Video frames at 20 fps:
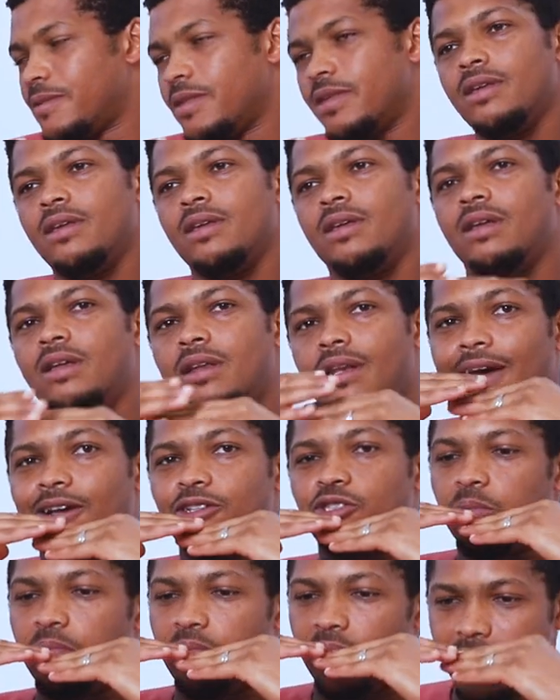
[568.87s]
Mm-hmm.
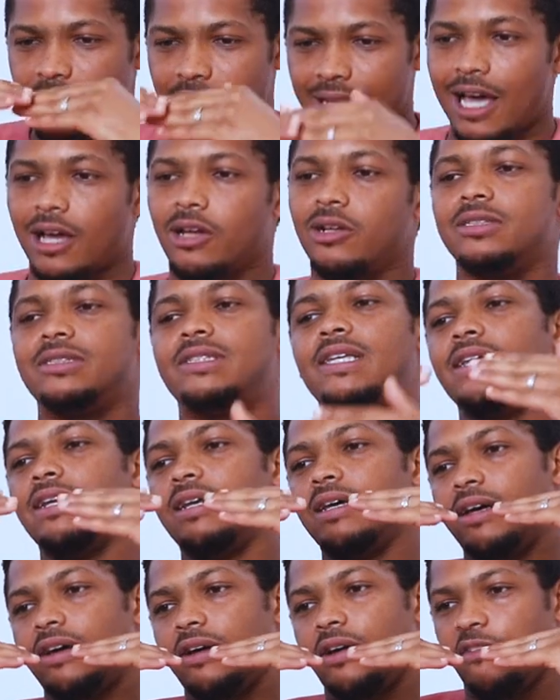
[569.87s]
Now, to bring that
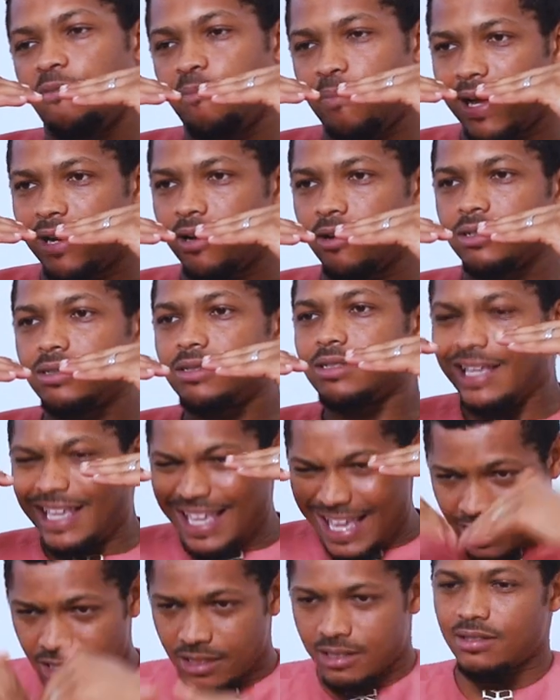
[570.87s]
container of panels
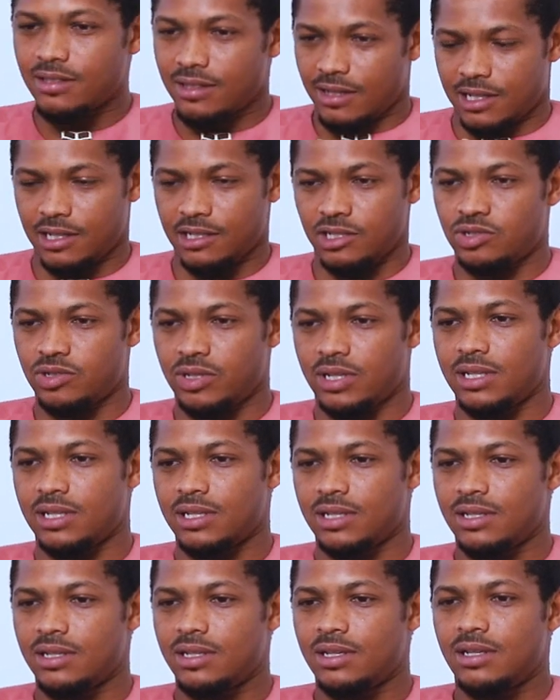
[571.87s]
into the country,